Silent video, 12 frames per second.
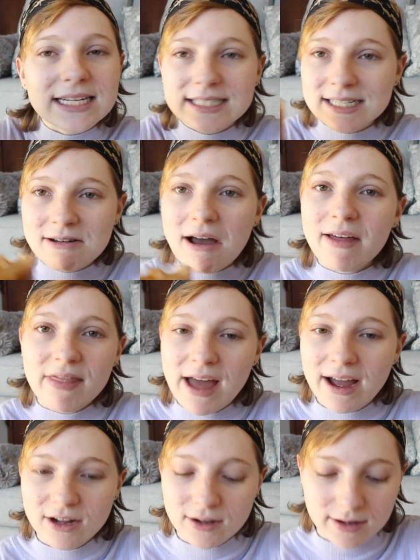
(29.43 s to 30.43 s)
it's not
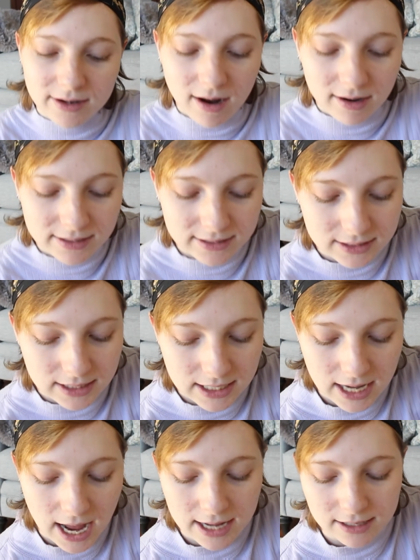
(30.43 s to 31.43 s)
that good,
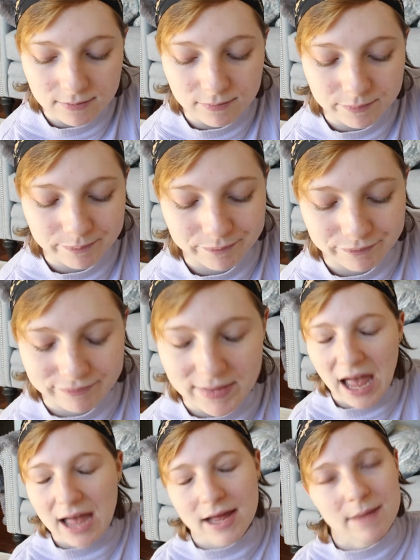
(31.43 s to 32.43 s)
honestly. I'm
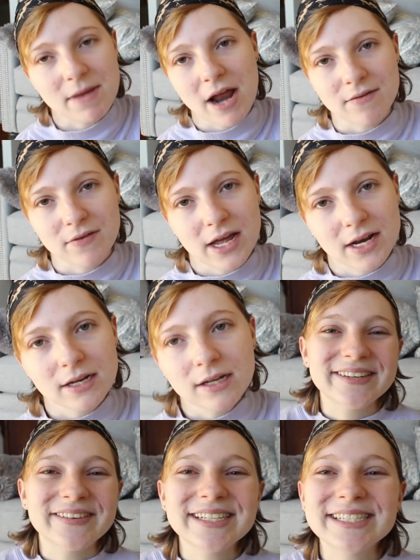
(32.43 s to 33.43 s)
not a fan.
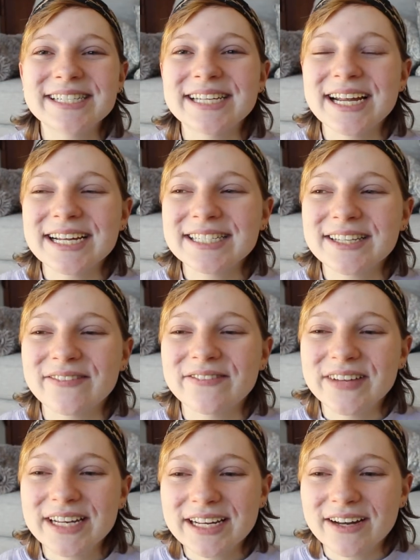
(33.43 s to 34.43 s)
So in today's
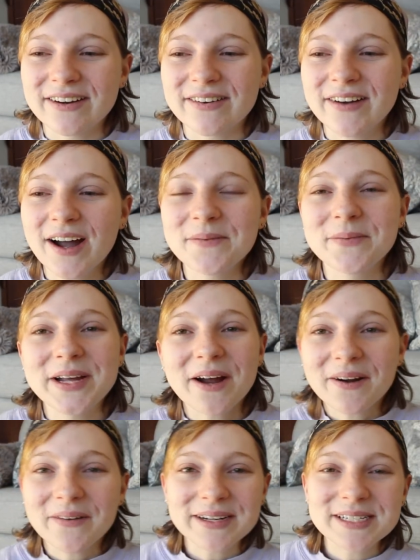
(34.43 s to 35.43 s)
video, we
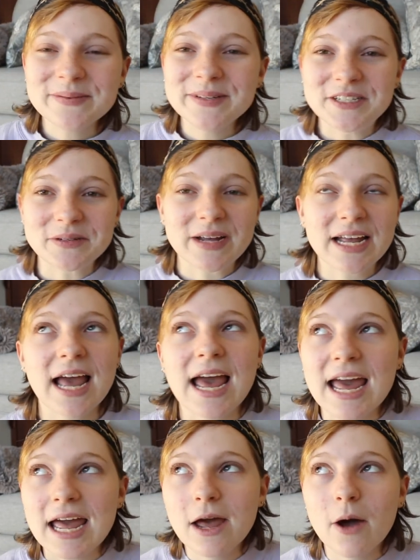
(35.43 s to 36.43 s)
are going to be doing
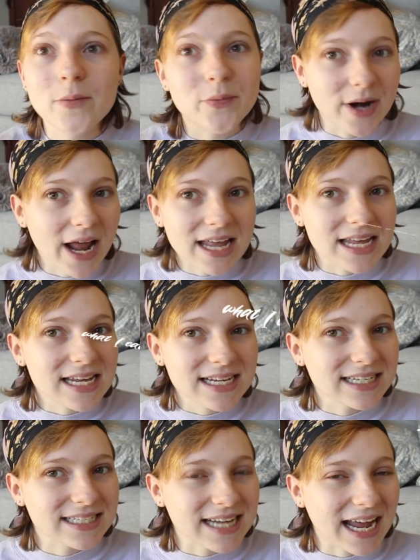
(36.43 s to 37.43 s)
a what I eat
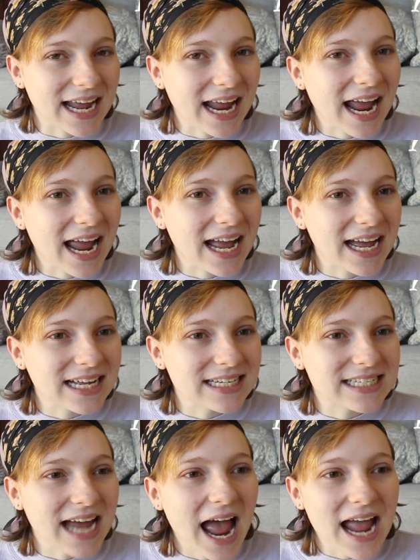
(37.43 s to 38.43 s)
in a day.
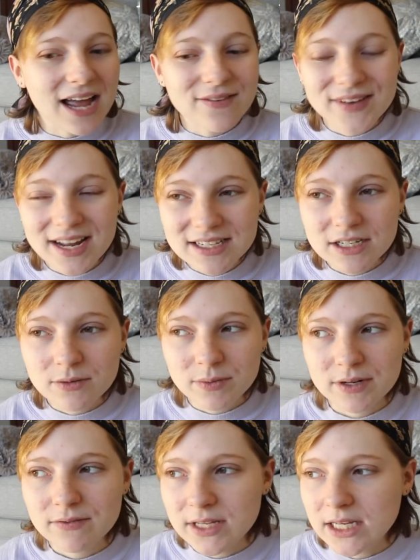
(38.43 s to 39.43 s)
And I have not done
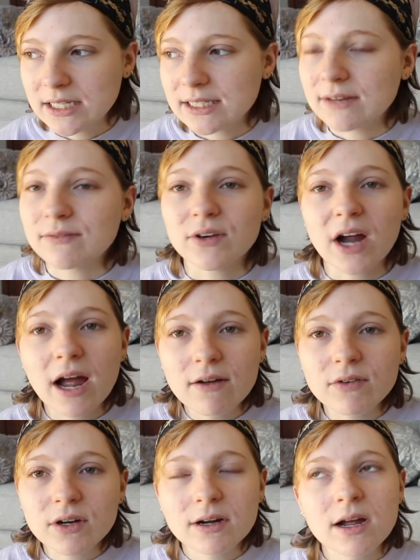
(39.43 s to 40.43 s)
one of these in
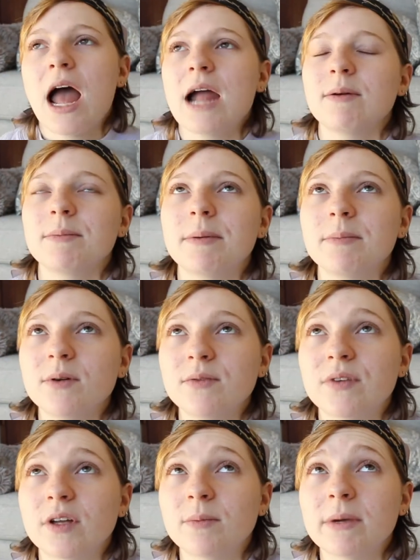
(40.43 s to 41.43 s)
forever. I remember
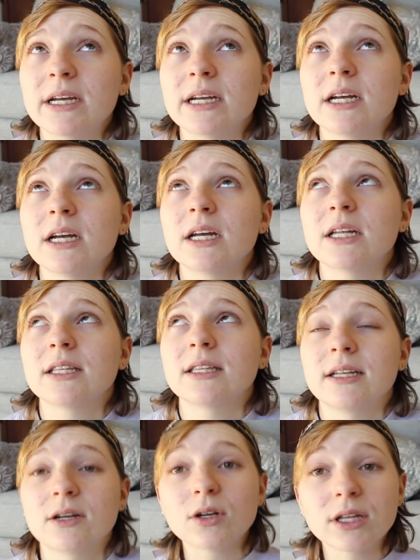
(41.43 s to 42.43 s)
filming
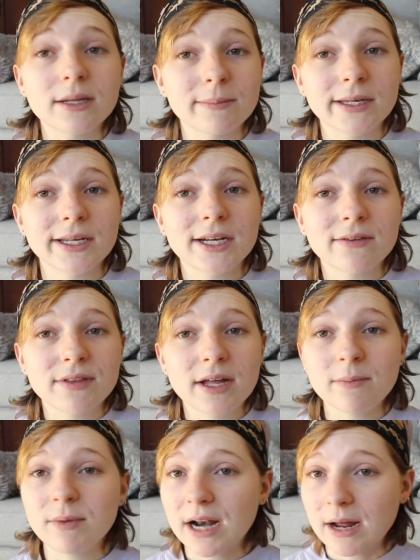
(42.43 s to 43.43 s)
literally a million of
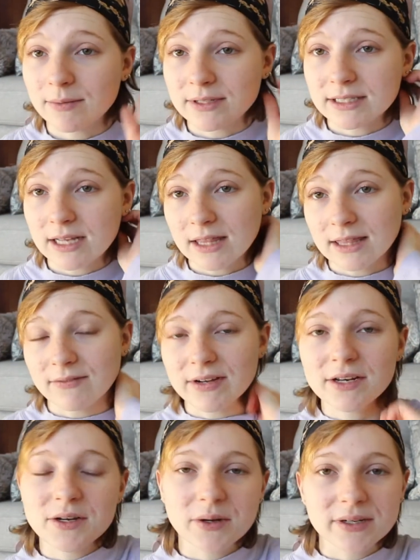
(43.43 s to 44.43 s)
them when I was living
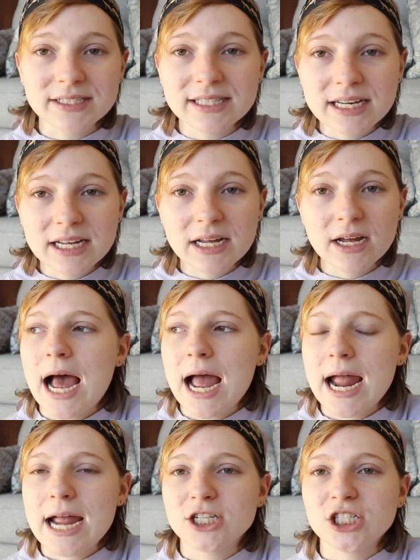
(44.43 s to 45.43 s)
in New York City.
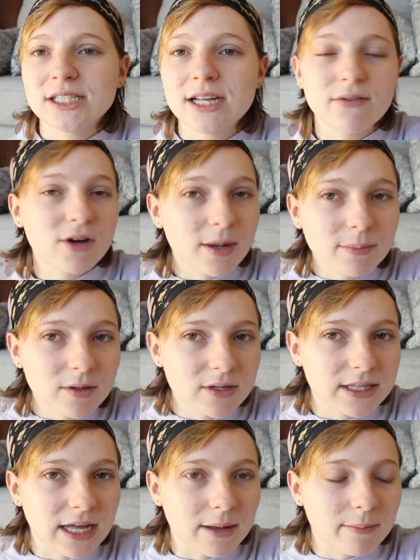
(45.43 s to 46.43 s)
I just never
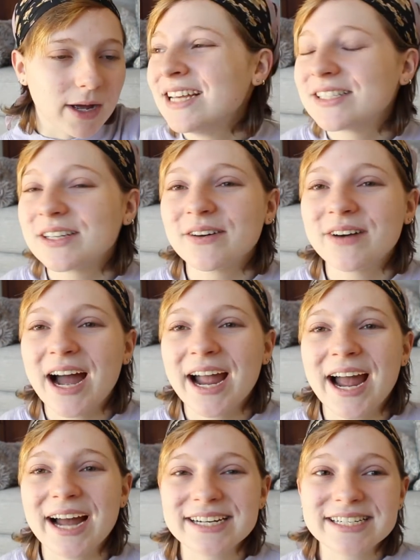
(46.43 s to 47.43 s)
uploaded them. So I
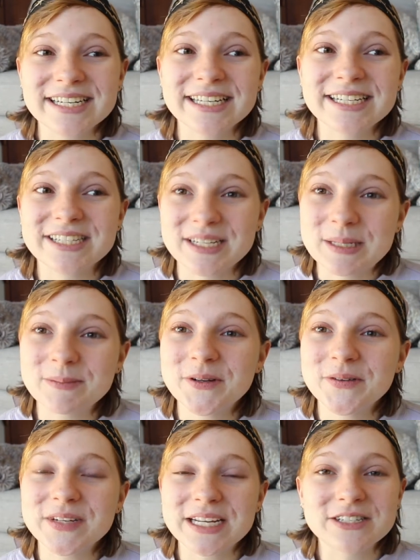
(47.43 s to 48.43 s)
actually just
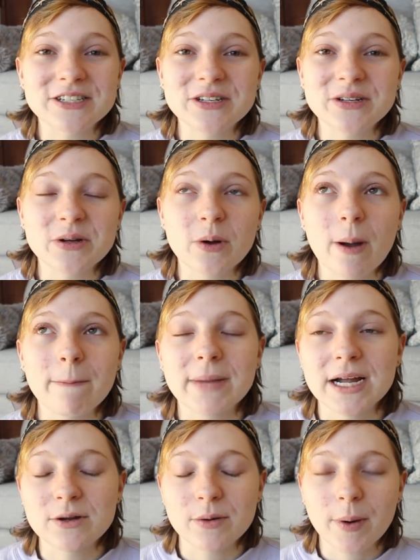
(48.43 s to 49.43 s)
moved into
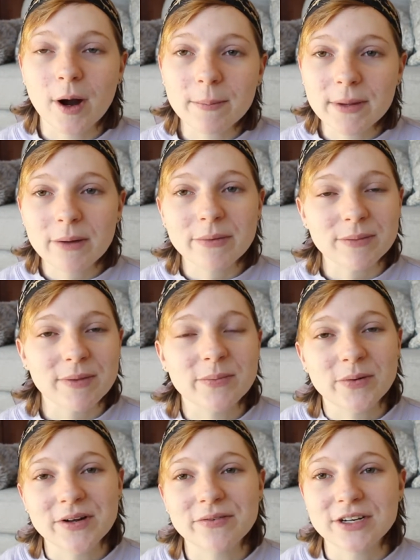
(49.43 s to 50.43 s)
my new apartment with my
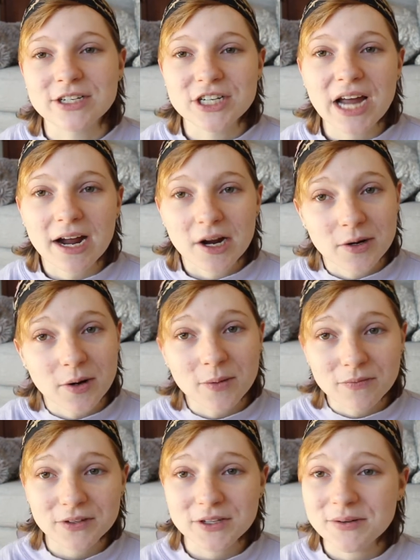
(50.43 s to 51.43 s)
boyfriend Jack, who
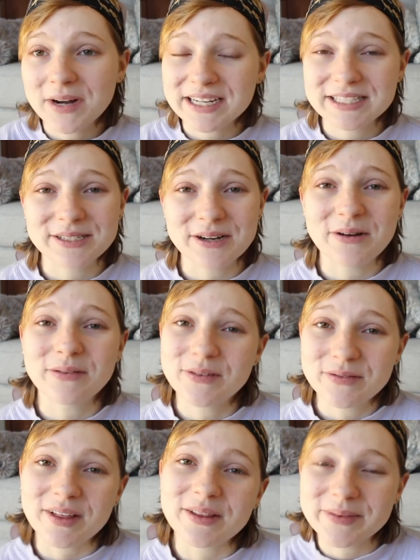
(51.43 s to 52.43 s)
hopefully you guys know if you
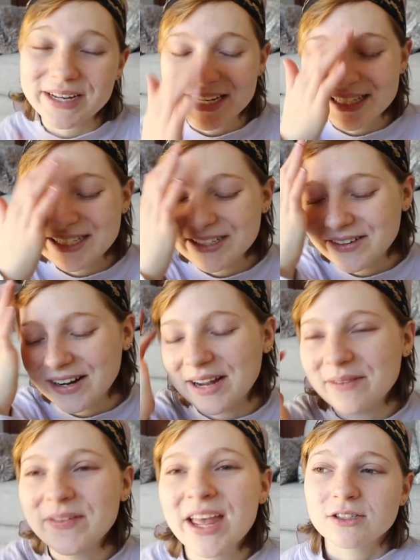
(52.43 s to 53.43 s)
follow me on
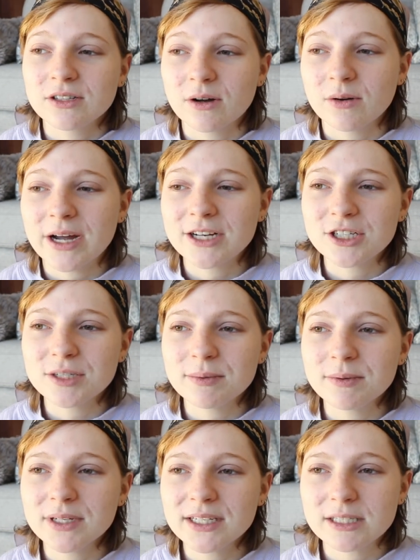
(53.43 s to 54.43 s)
Instagram. So it's just been
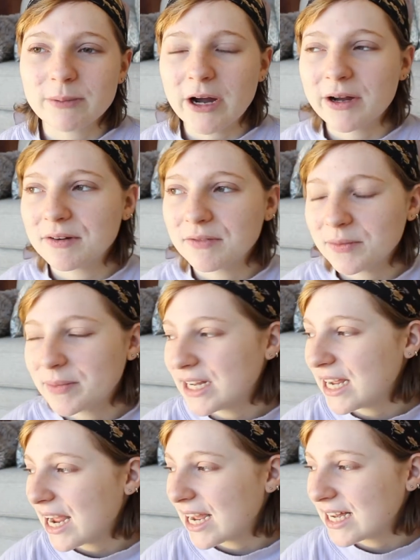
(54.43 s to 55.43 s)
really inspiring for
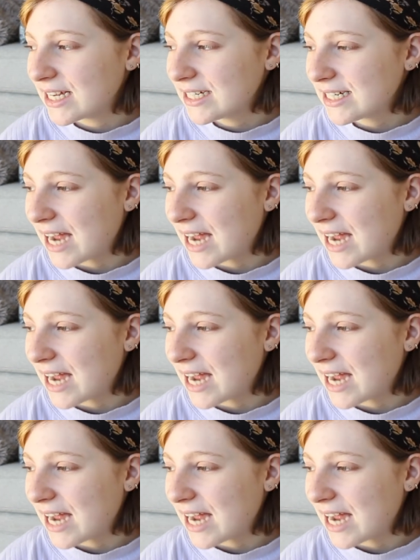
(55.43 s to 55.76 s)
me, and